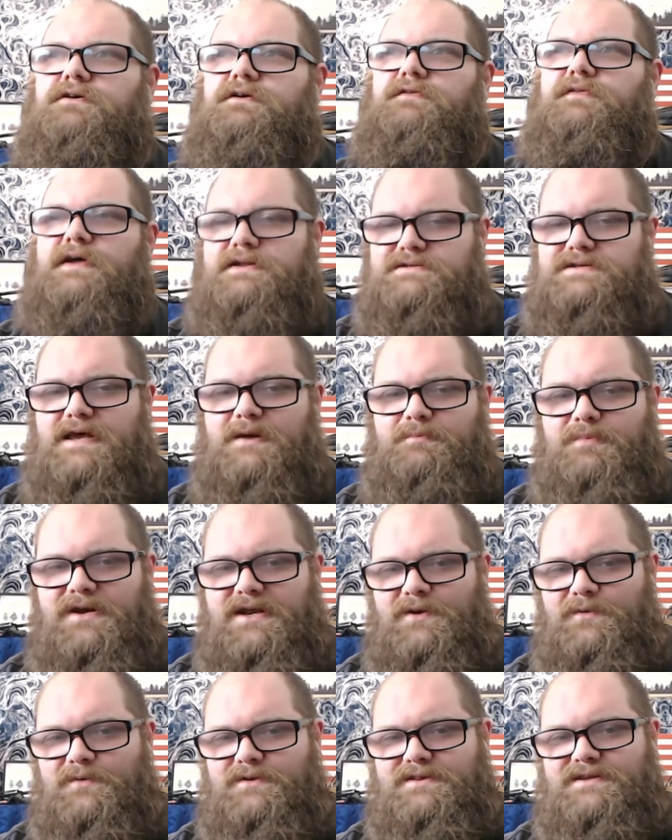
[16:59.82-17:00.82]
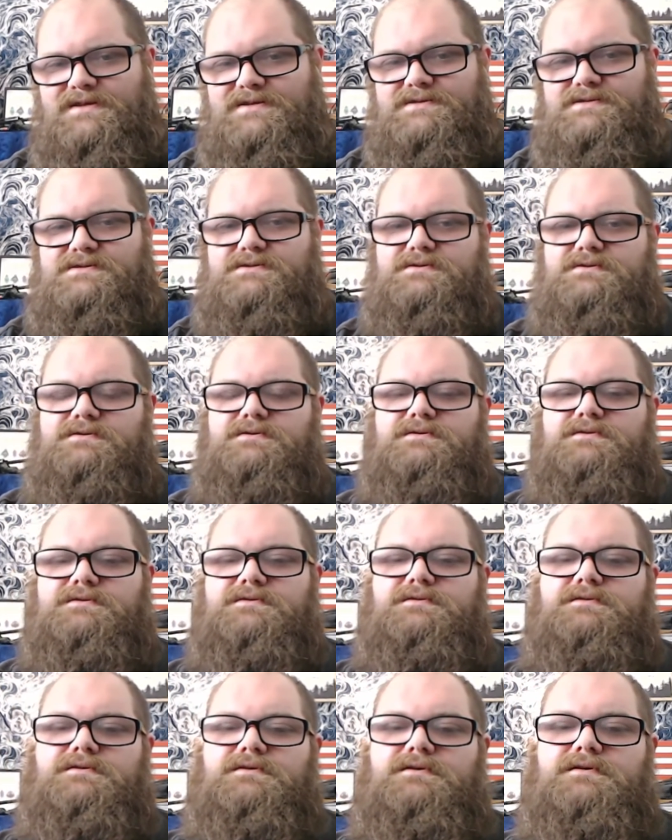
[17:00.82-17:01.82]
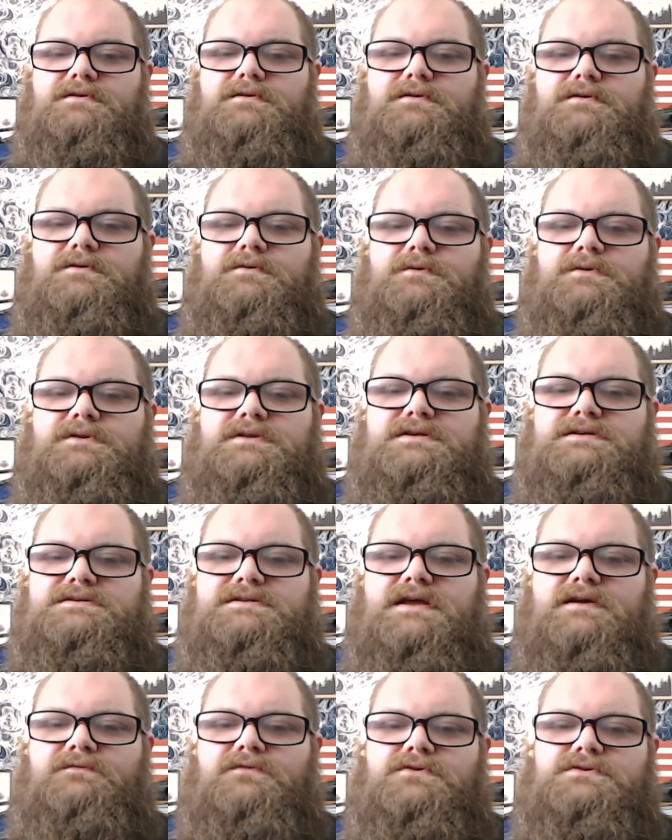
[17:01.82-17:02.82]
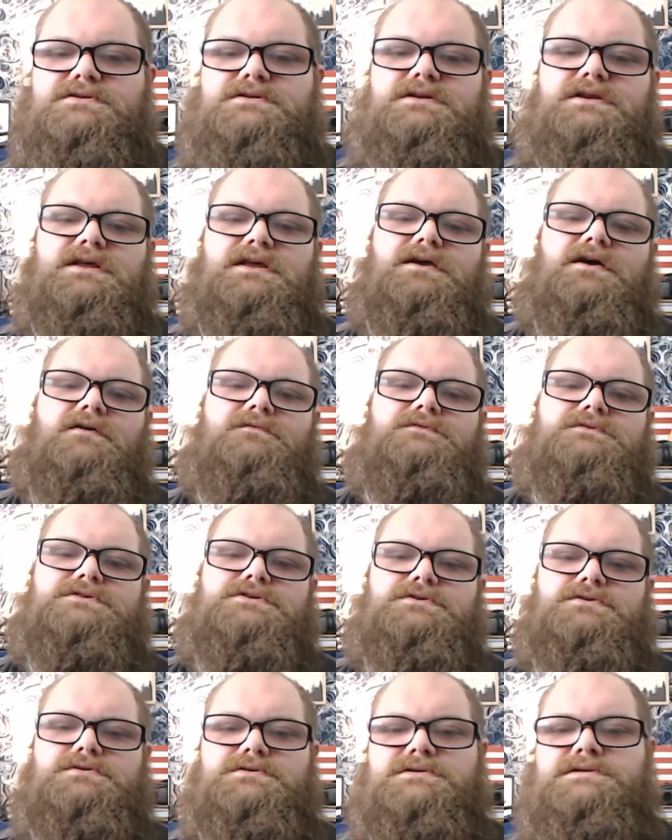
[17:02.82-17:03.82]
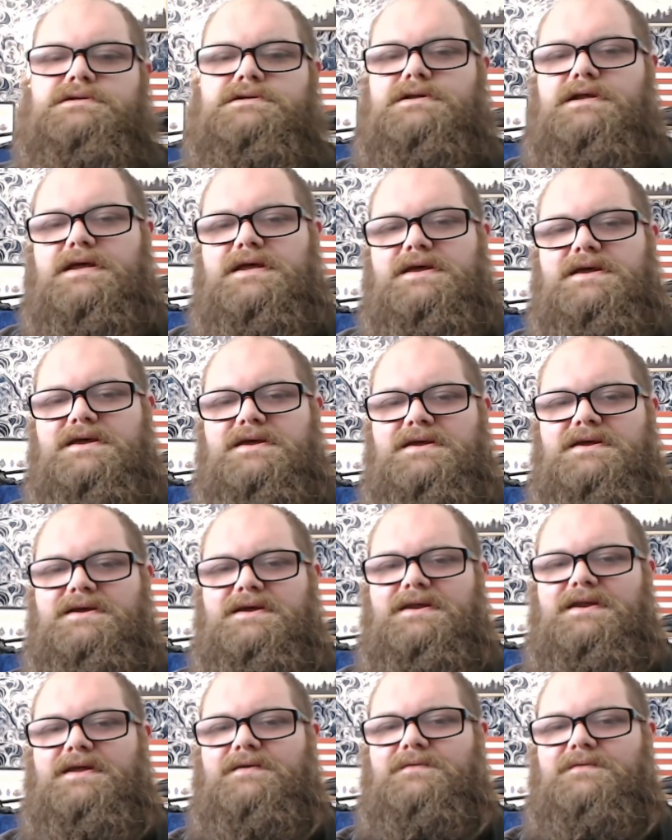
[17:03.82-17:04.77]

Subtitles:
that's happening with these diversity officers in